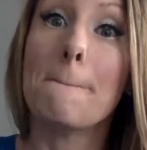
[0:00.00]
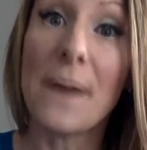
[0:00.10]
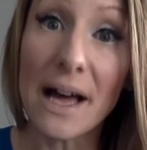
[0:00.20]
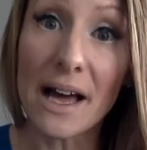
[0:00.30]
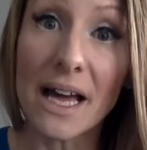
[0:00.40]

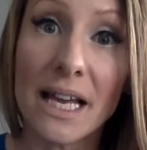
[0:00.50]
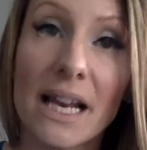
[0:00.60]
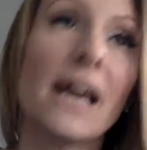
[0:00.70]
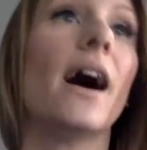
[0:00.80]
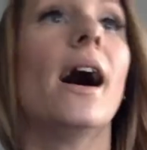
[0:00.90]
But
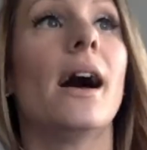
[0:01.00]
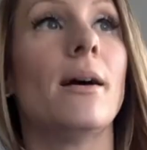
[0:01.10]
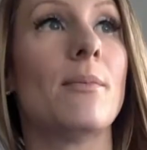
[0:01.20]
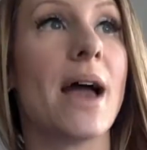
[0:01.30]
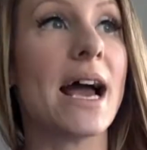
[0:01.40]

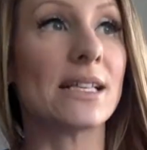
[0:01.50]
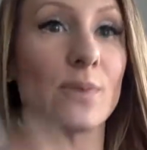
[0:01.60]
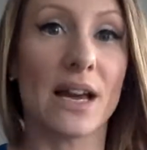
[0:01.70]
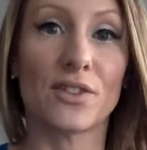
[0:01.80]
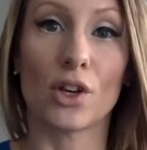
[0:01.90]
as we
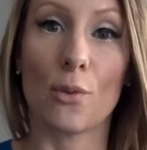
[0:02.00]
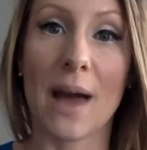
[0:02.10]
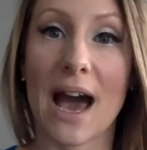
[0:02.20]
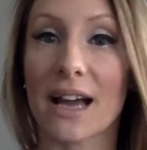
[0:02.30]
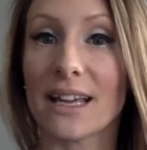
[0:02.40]
have to go
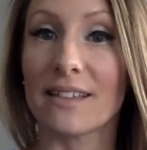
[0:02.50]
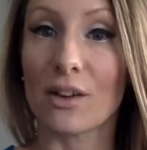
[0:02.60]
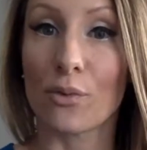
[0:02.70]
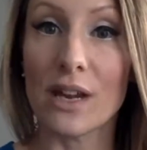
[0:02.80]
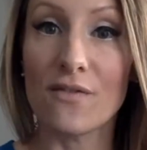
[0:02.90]
back and like
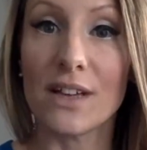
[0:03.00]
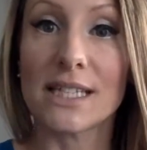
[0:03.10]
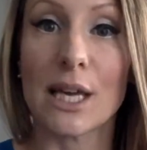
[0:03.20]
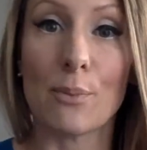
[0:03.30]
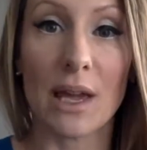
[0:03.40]

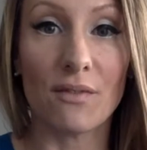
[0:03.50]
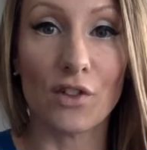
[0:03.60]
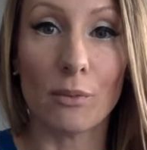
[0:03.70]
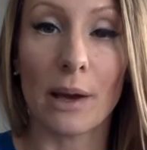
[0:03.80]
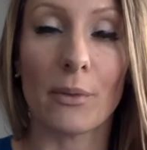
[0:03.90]
revisit
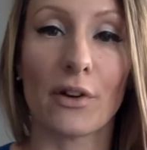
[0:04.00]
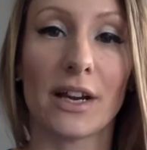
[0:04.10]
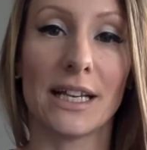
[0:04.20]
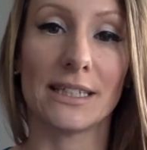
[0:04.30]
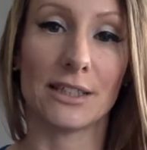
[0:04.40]
painful
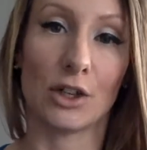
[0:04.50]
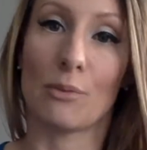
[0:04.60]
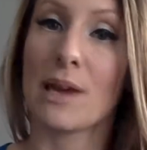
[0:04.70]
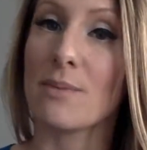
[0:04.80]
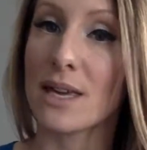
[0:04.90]
memories, you know,
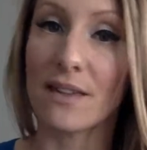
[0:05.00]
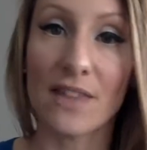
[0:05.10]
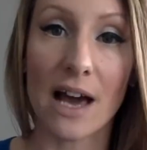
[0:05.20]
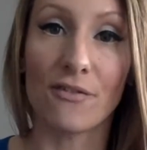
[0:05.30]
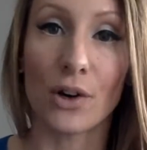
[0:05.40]
maybe get
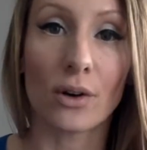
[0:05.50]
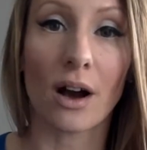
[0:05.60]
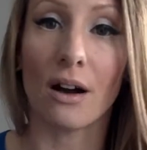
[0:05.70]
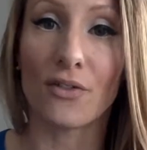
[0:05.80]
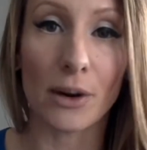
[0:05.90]
that phone
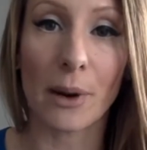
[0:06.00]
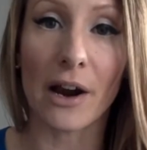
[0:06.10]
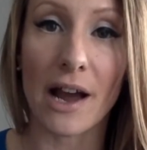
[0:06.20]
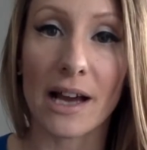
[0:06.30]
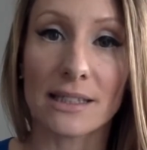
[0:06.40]
call from our
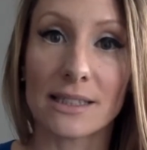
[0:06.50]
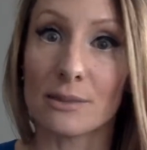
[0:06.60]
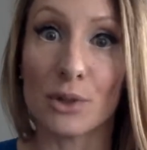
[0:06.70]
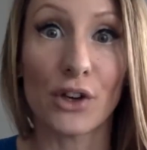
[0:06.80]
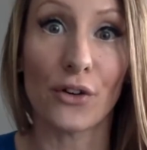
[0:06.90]
ex in the
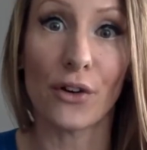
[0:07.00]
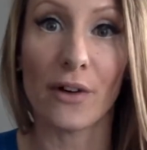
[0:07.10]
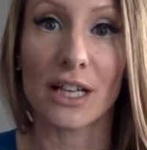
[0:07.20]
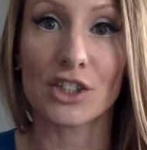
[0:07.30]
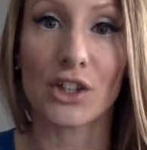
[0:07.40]
Mercury
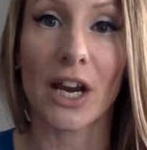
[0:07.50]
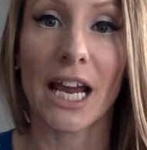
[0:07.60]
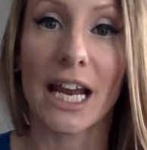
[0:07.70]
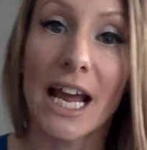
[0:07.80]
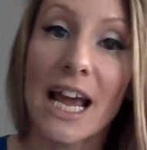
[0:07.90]

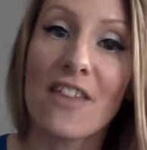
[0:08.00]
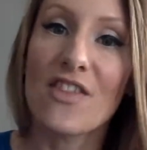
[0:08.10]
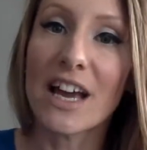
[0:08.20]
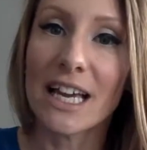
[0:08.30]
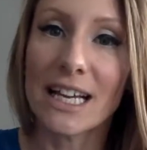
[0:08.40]
retrograde,
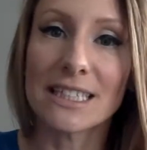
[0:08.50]
that can